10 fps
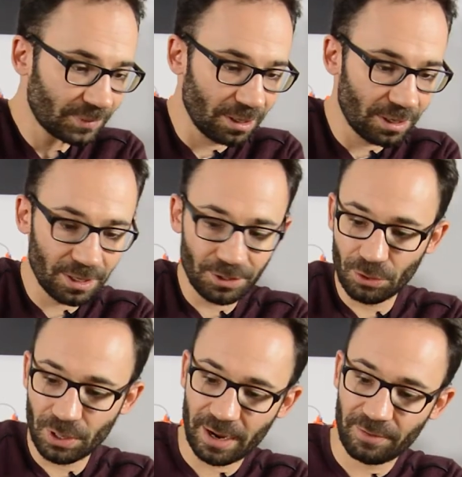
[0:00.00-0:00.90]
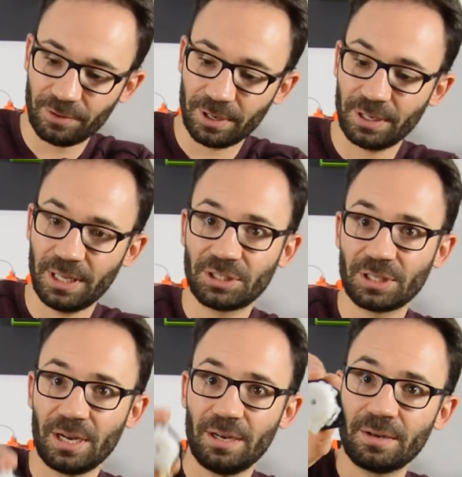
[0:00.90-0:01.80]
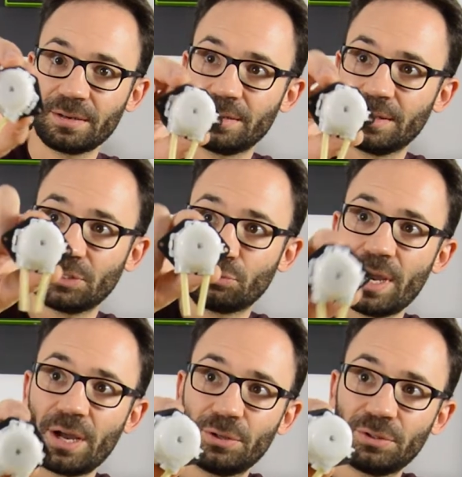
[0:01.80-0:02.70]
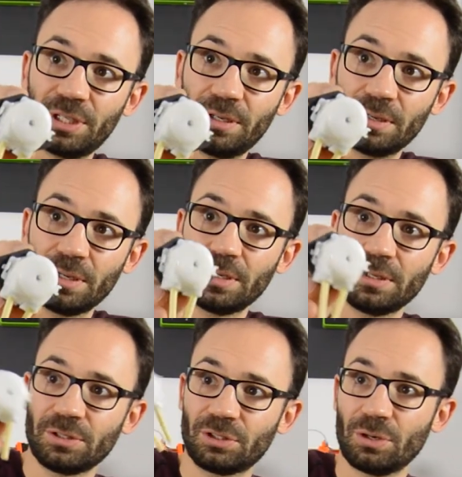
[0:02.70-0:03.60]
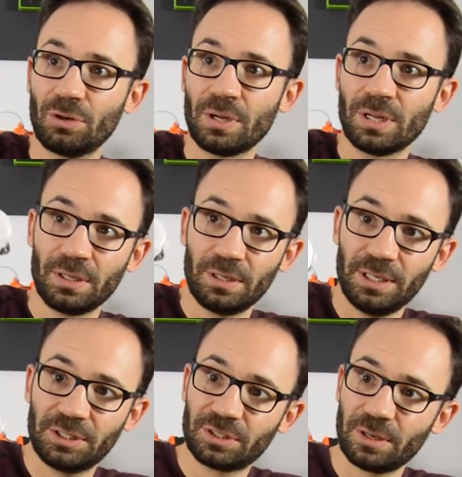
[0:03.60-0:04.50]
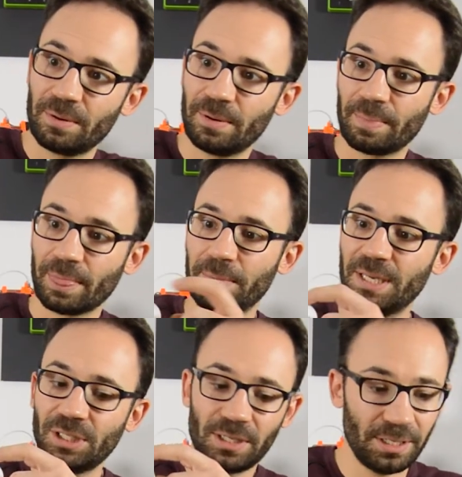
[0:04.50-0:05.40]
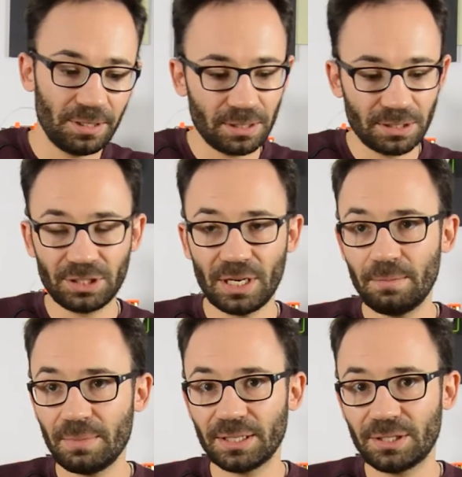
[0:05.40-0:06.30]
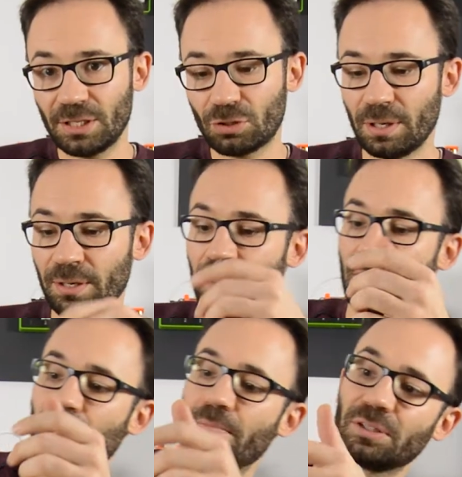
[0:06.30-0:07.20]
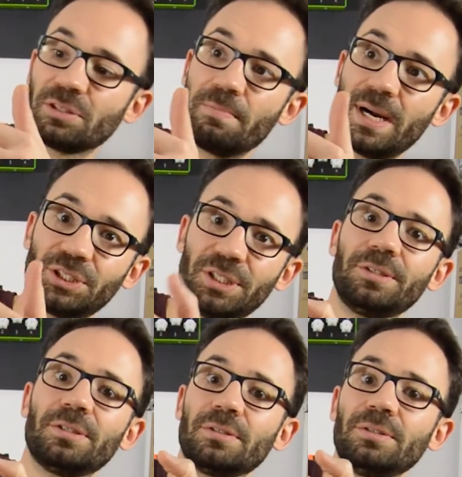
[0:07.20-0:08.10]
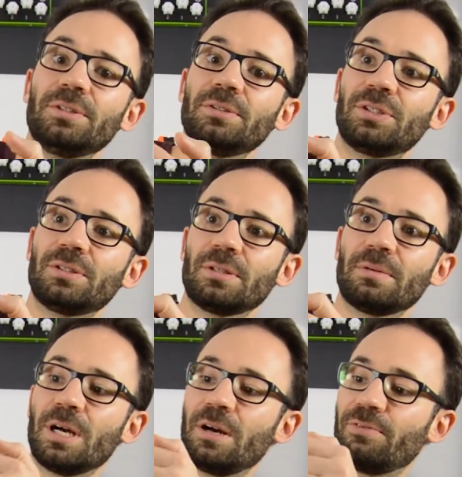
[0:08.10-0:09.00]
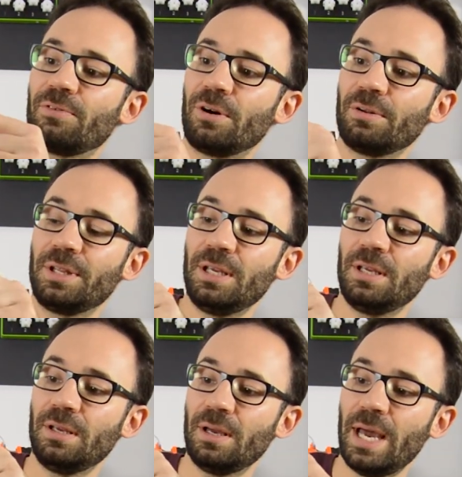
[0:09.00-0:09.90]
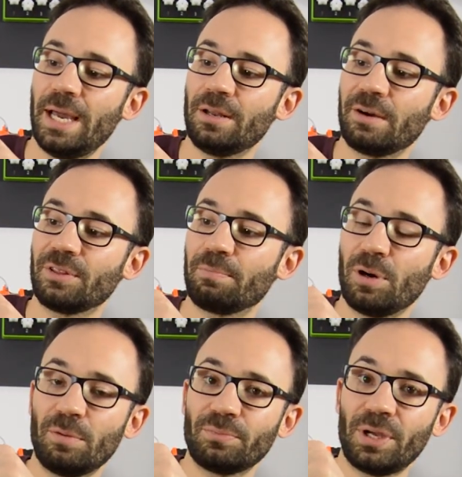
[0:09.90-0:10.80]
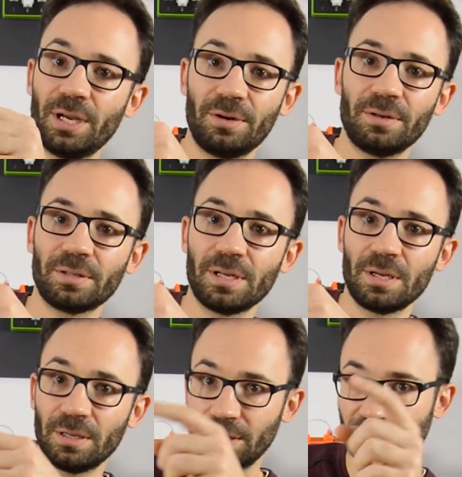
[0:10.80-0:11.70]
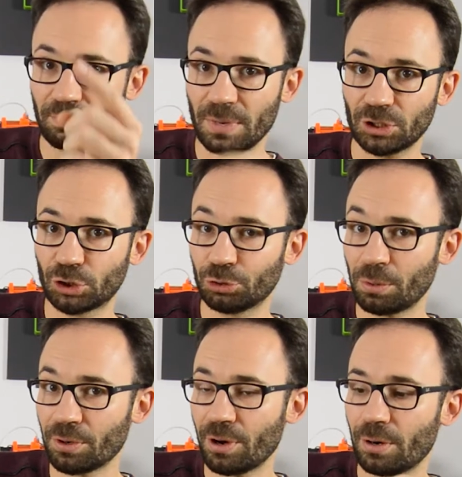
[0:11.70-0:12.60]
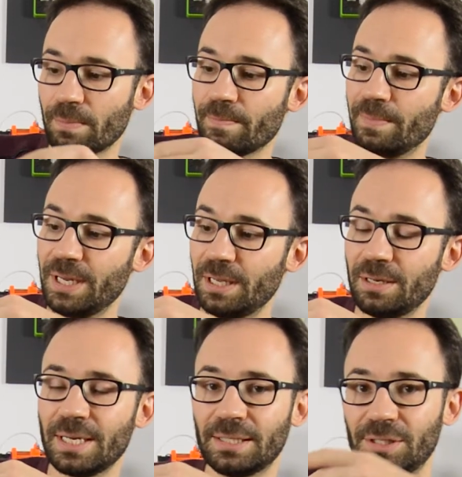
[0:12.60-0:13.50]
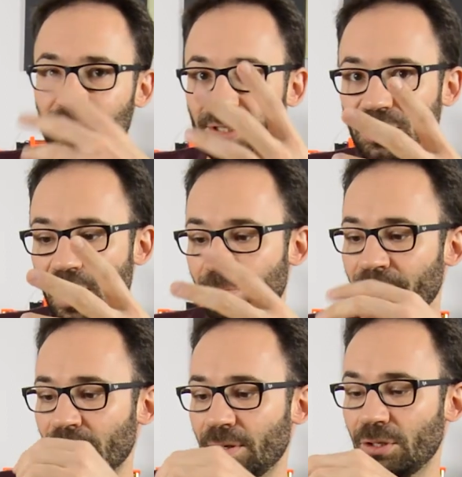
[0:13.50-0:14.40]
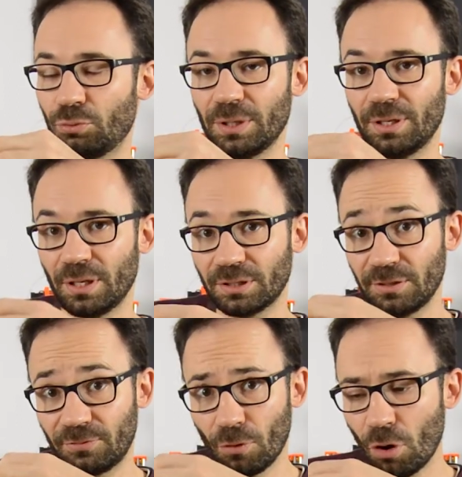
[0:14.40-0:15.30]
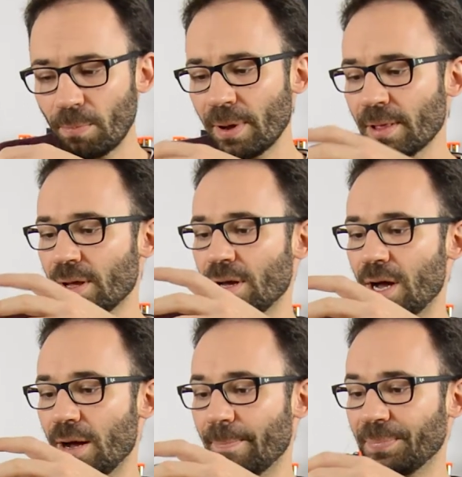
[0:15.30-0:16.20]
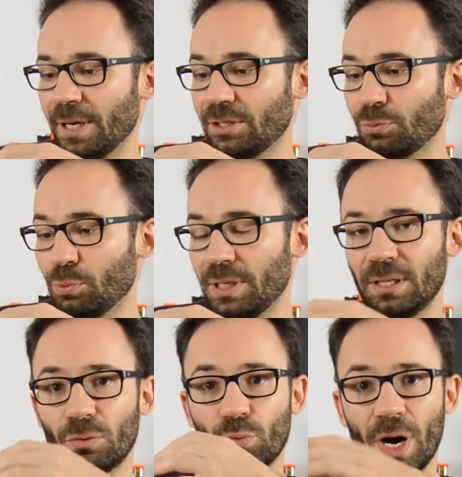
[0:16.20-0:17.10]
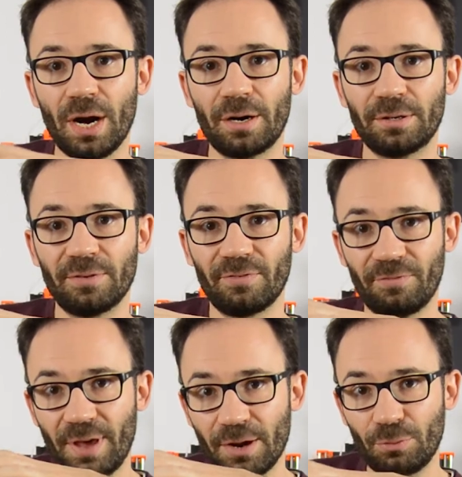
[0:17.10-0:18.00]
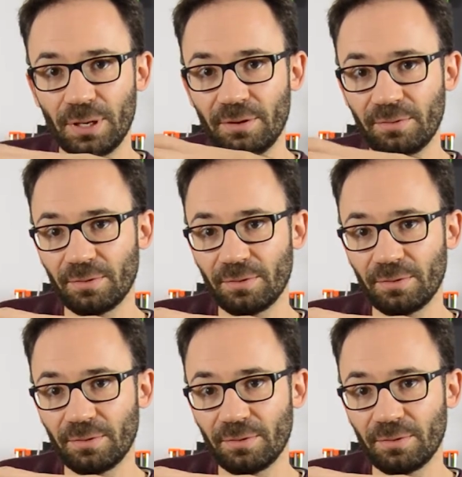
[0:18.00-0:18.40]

You have this kind that we are using. So it's basically the same as this one, but the material used for the head of the pump here is much stronger, meaning that in time it will not deform, it will wear very